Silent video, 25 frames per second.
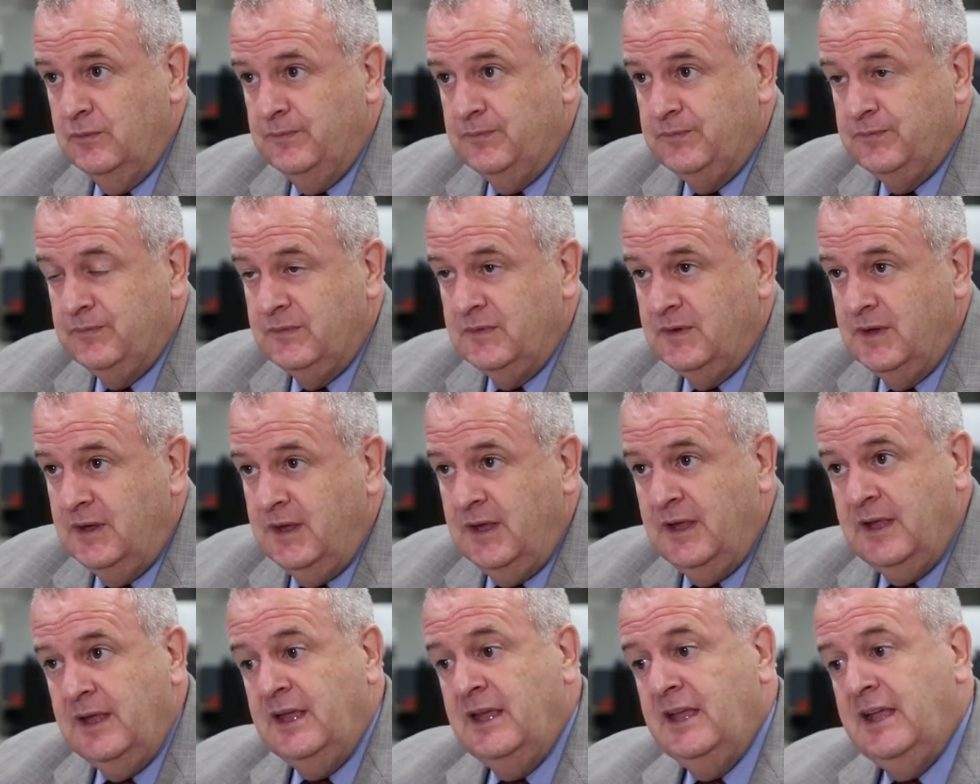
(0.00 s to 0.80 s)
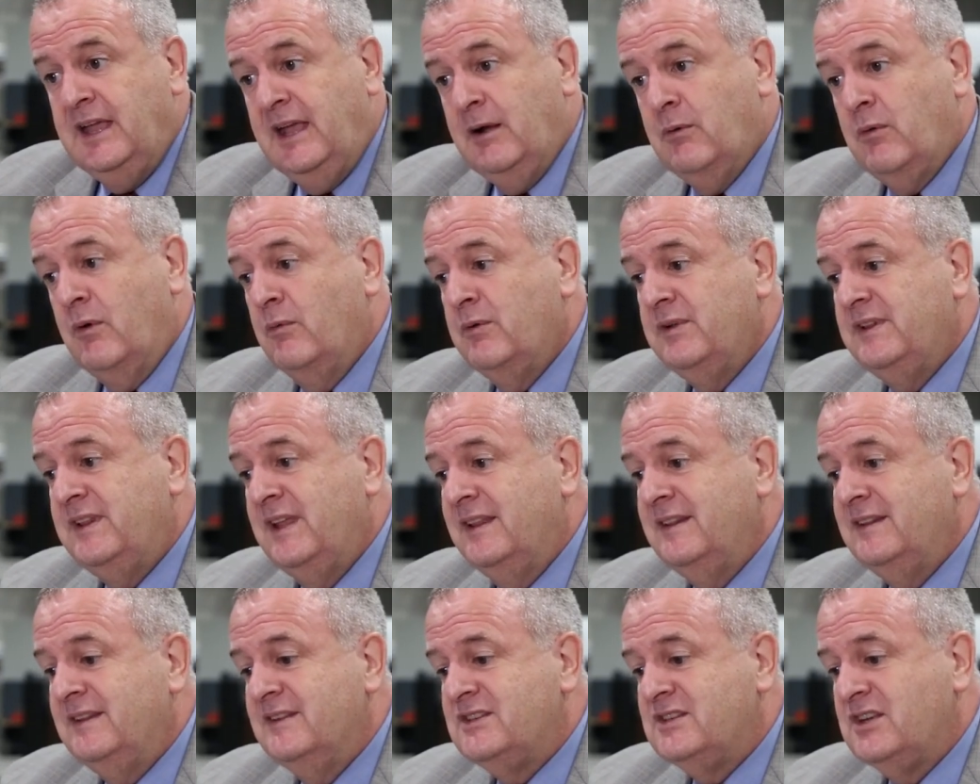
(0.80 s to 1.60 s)
And what we
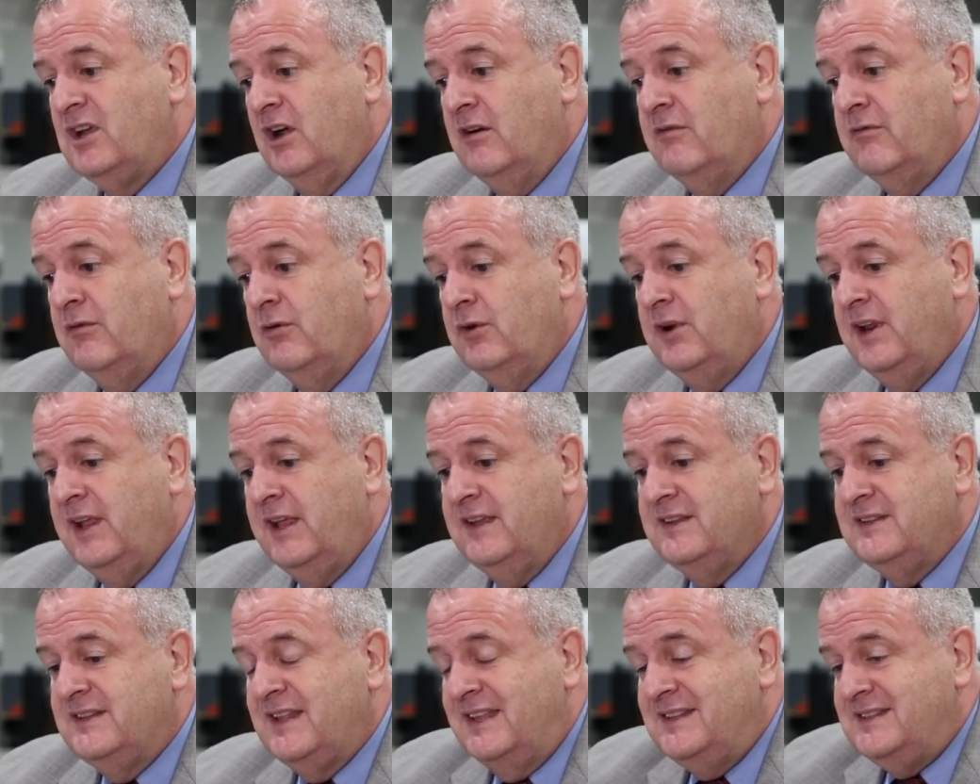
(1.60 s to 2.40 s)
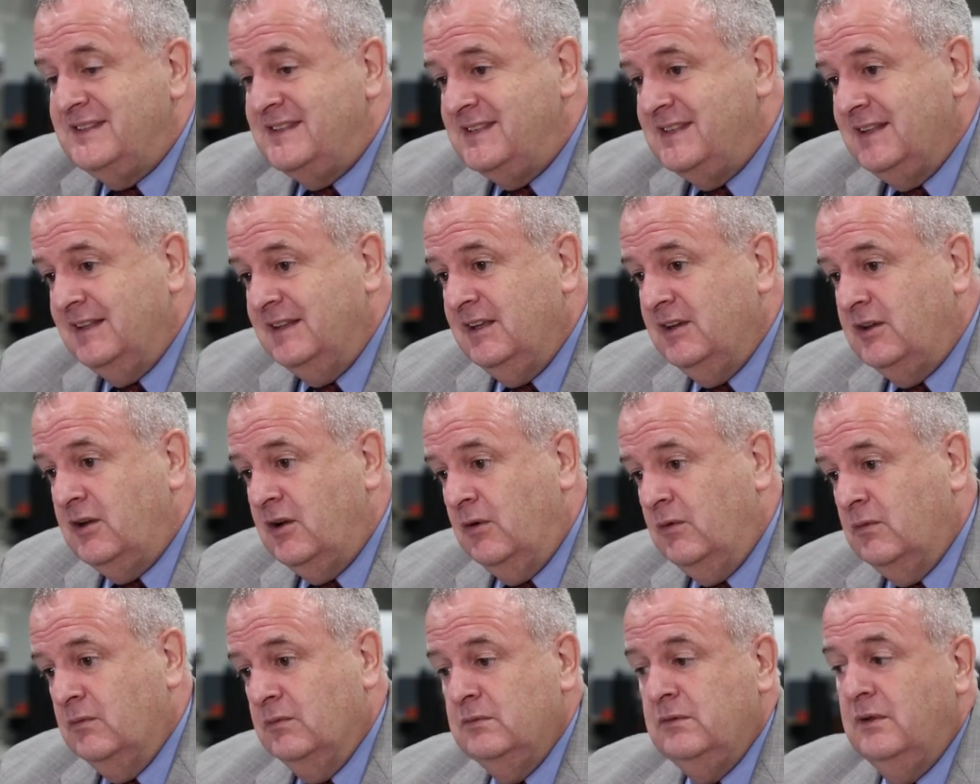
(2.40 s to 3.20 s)
then discovered is that
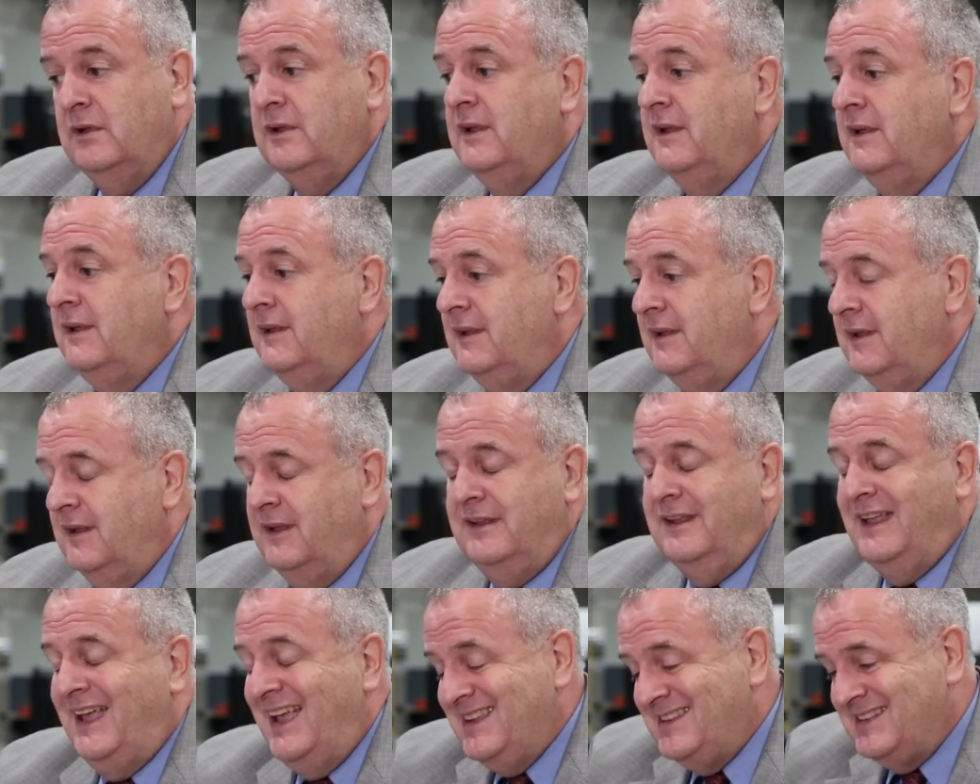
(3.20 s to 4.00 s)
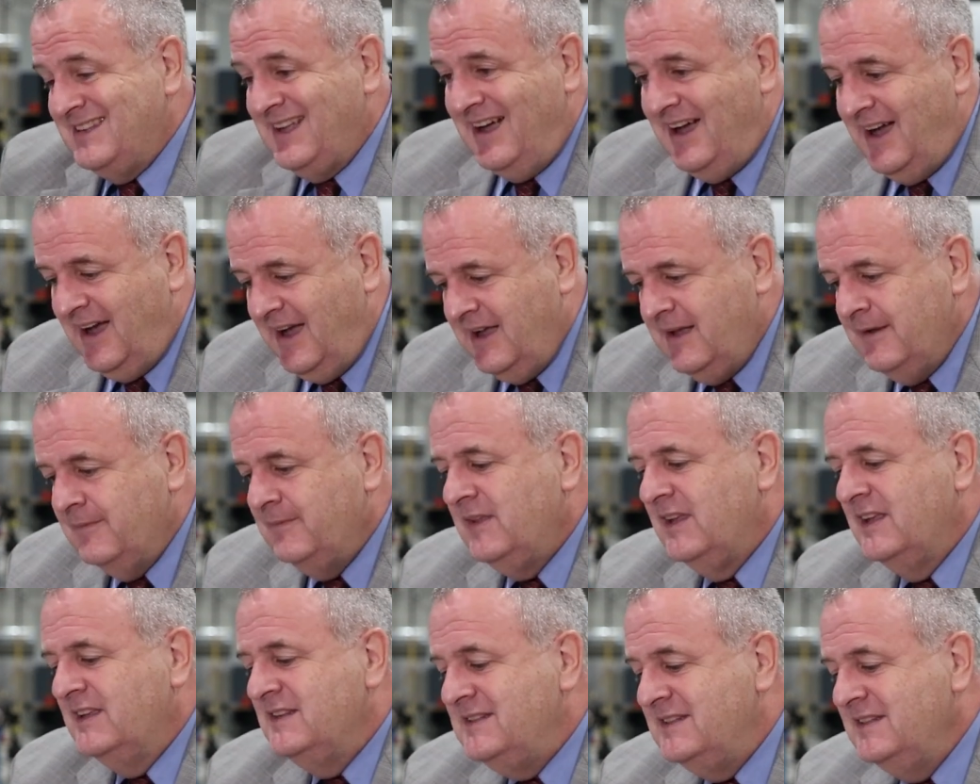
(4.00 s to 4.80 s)
silicone, SI,
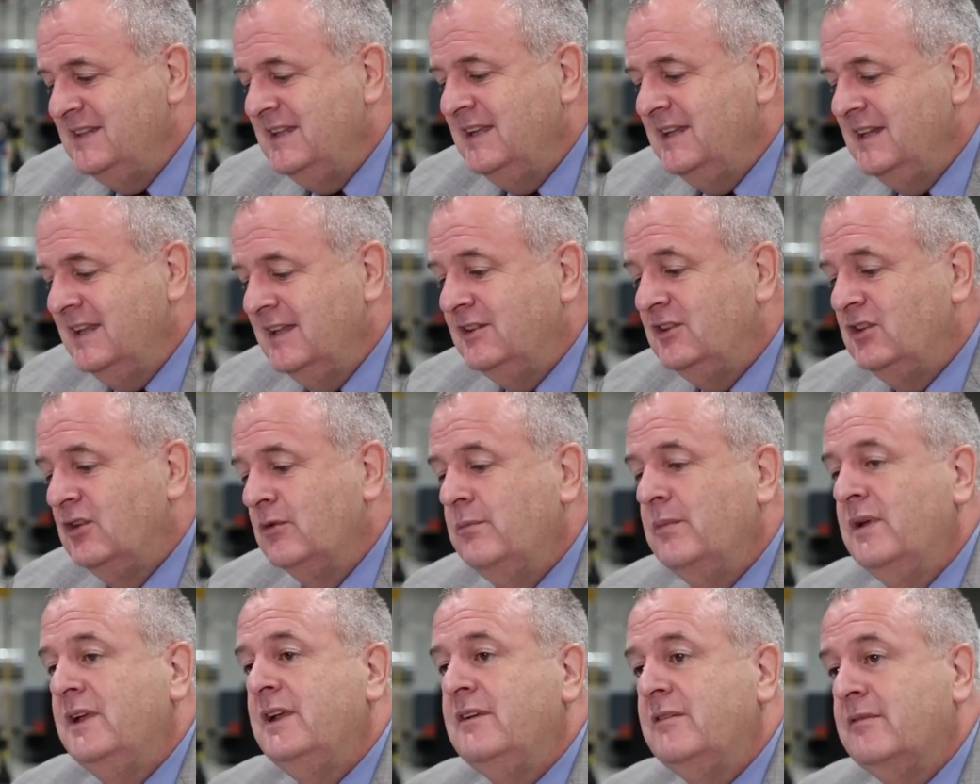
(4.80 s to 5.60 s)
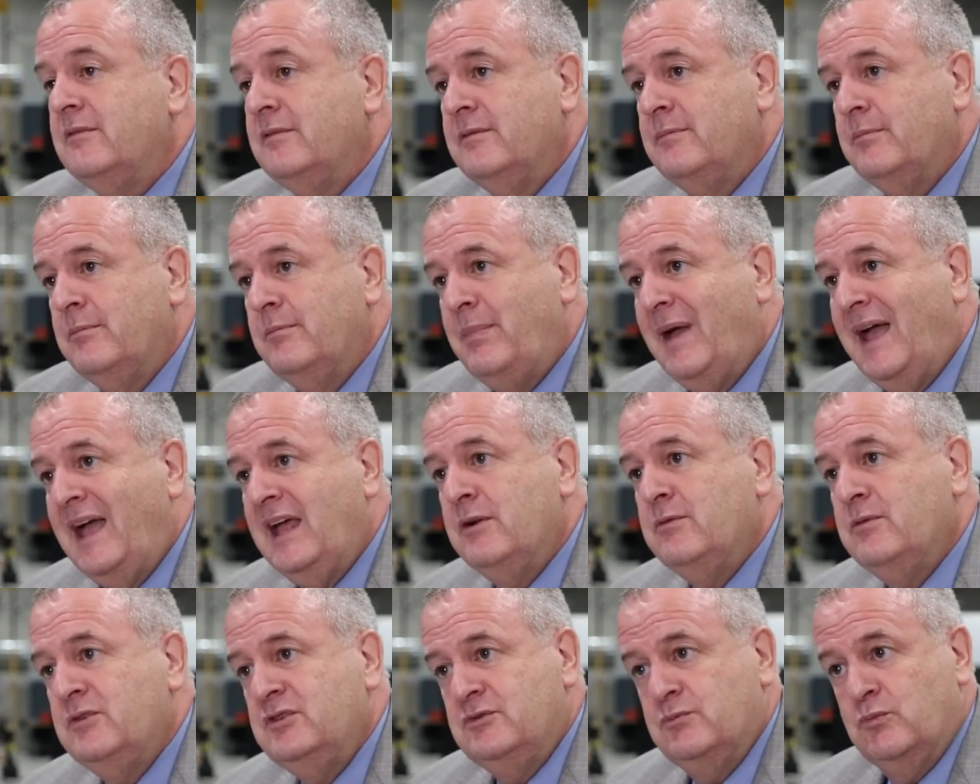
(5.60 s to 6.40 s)
is needed to make
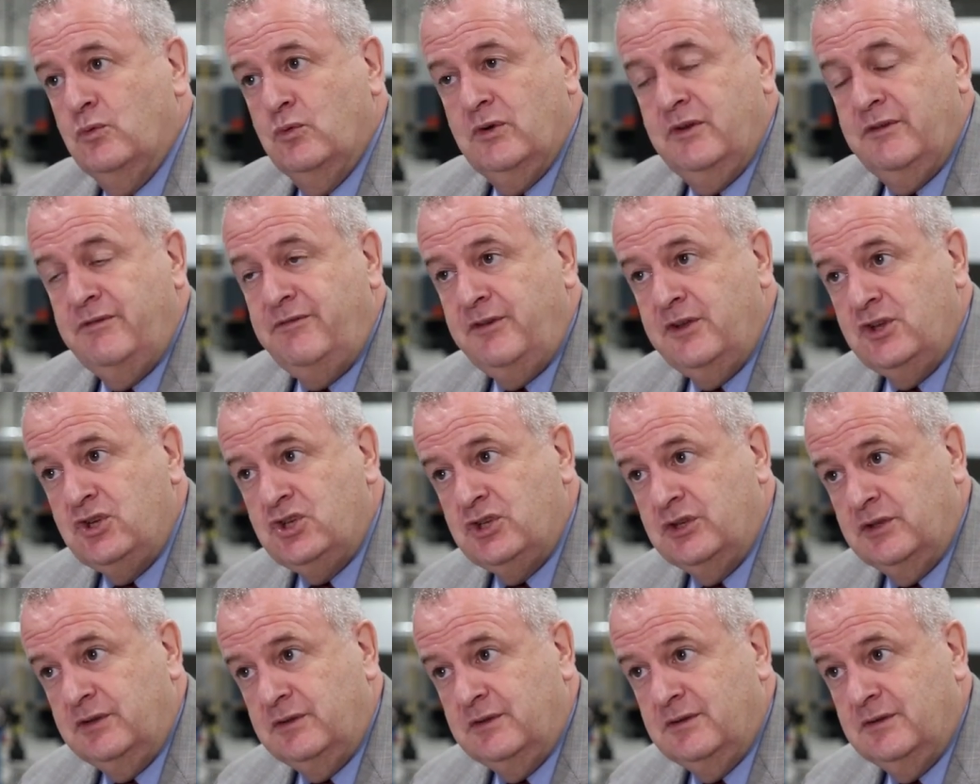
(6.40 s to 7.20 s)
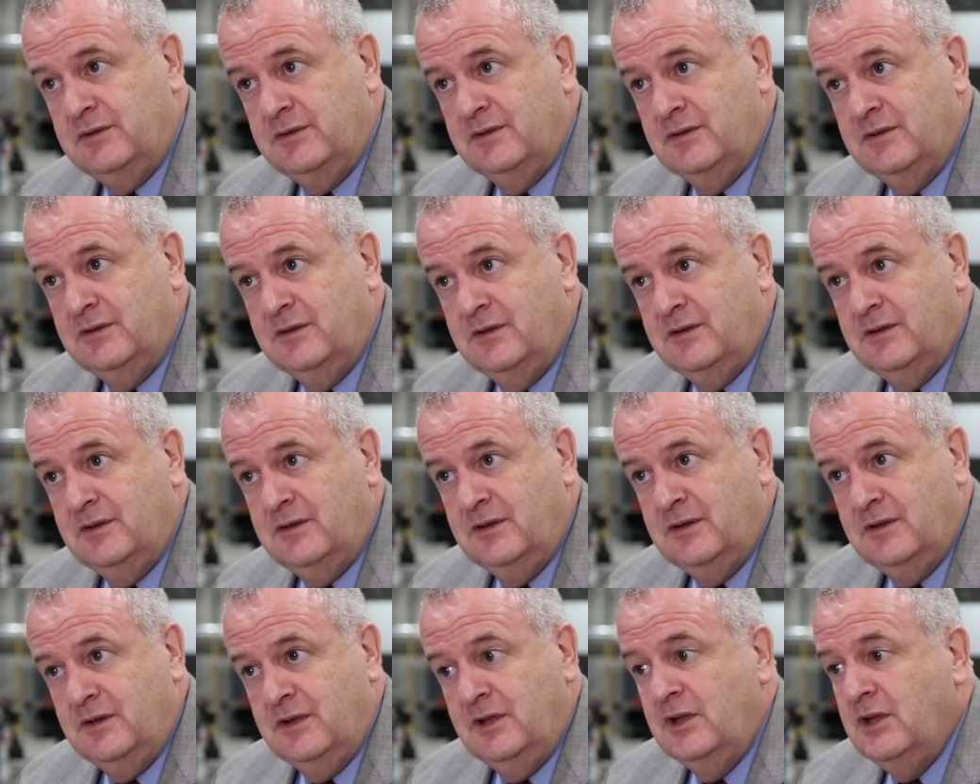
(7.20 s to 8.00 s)
batteries more efficient.
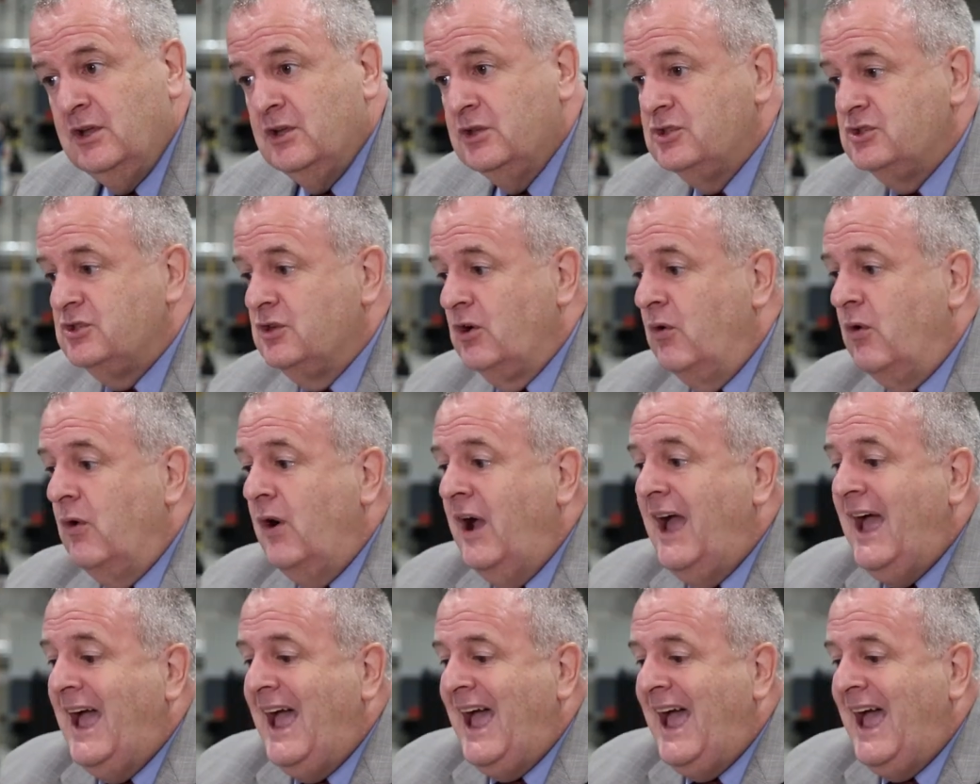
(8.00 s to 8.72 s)
So